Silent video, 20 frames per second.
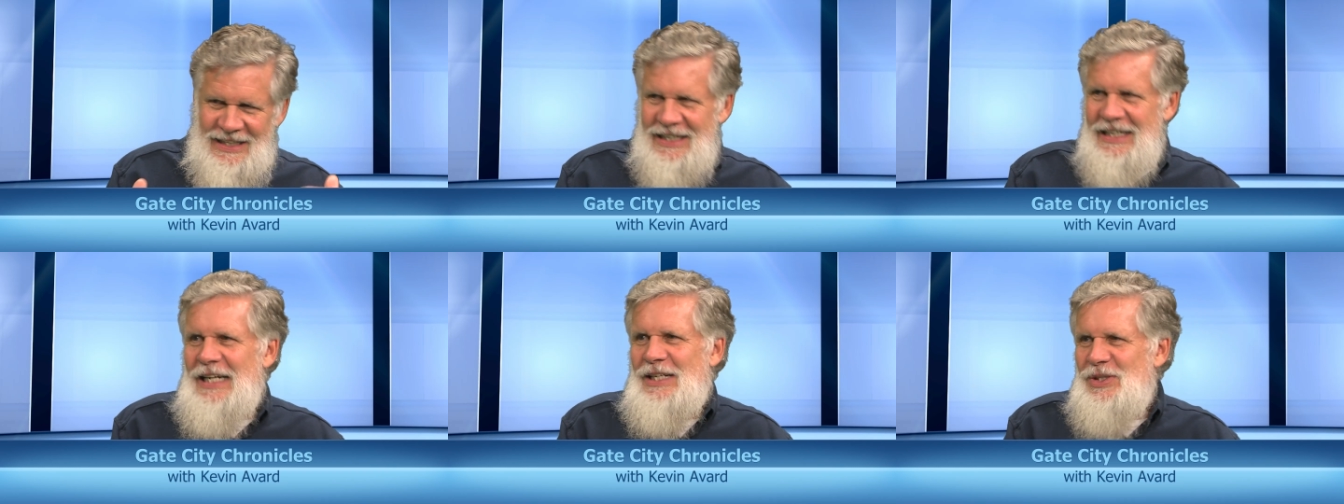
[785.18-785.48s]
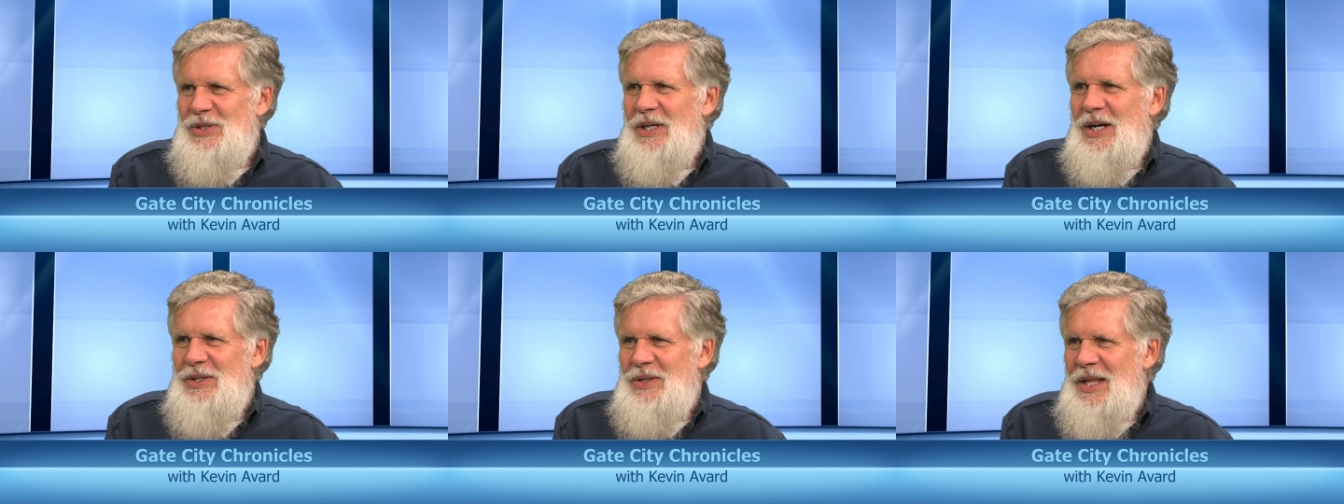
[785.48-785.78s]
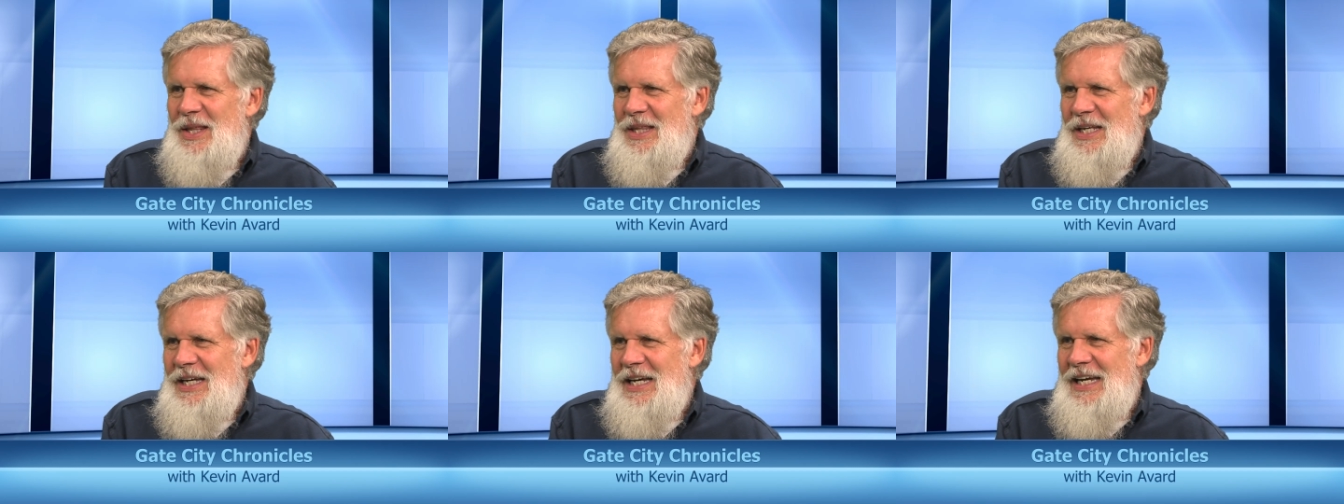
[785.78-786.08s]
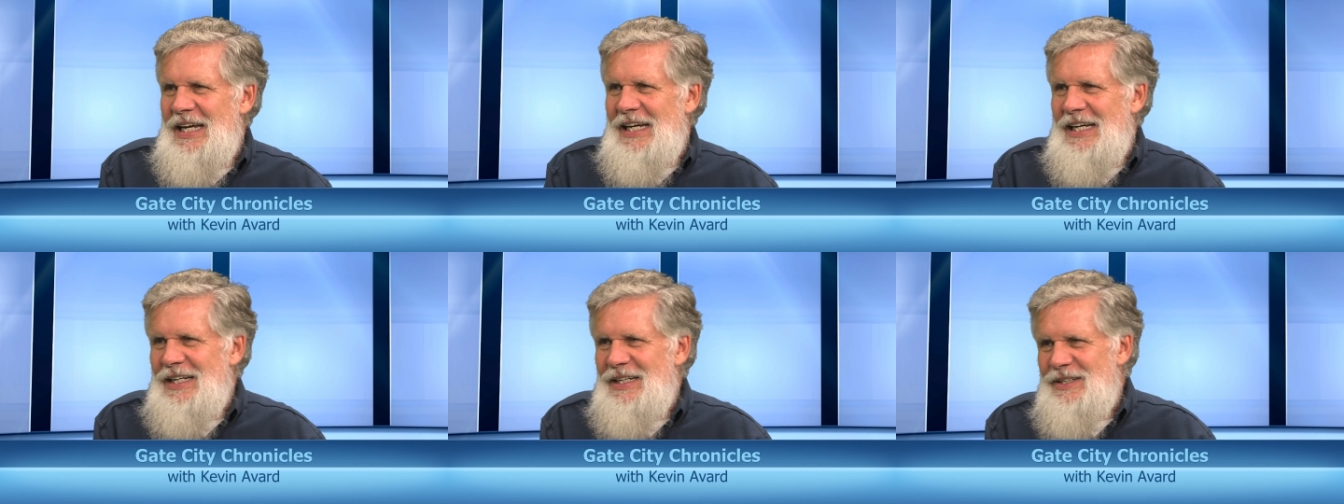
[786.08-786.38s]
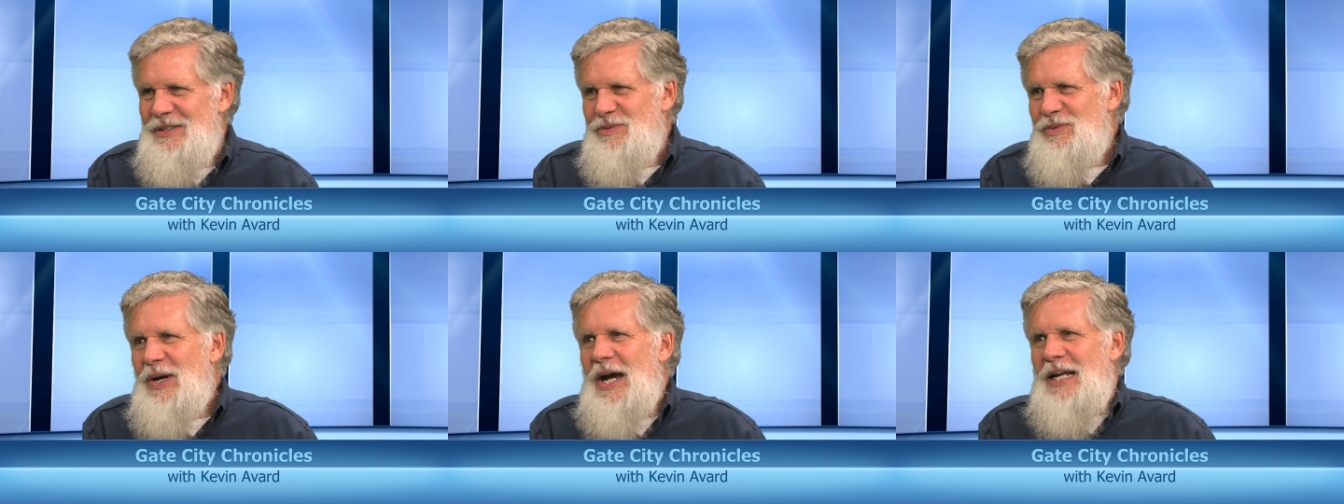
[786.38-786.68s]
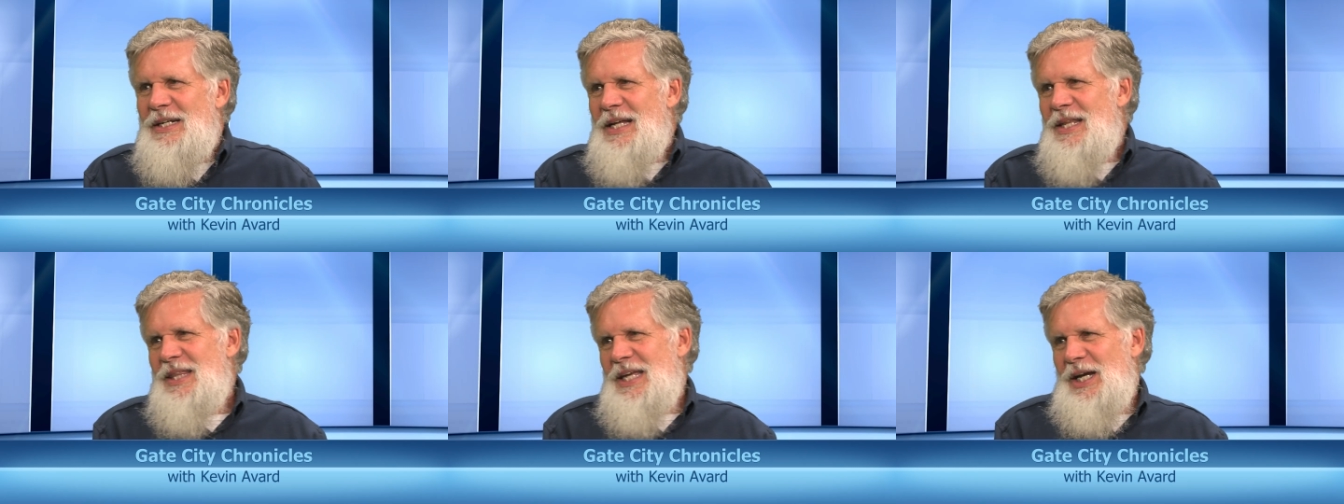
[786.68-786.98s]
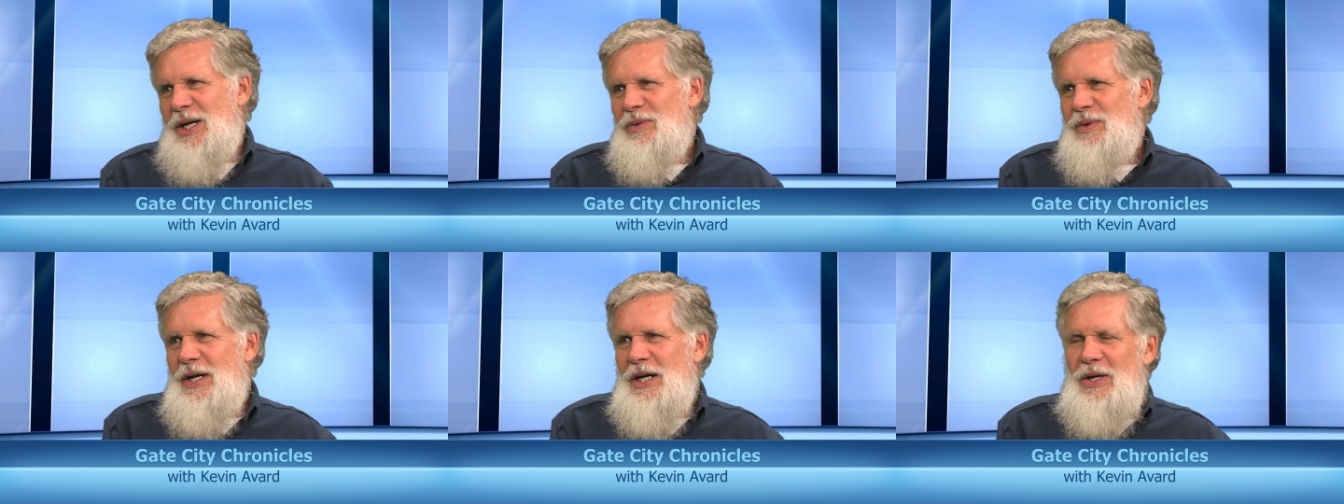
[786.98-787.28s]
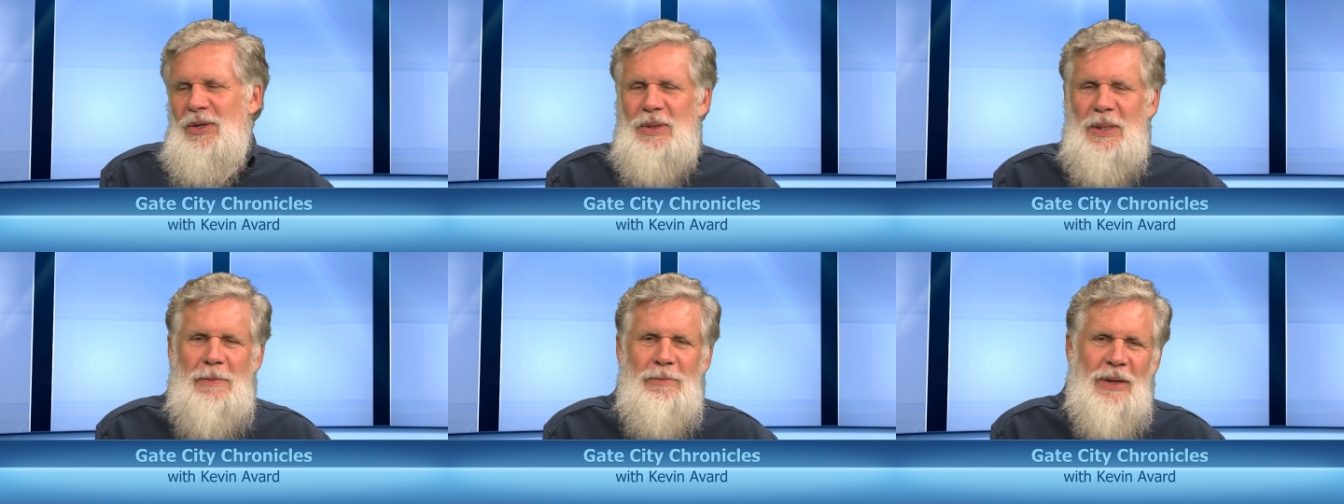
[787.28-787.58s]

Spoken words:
kickstart the thing and ride the thing around.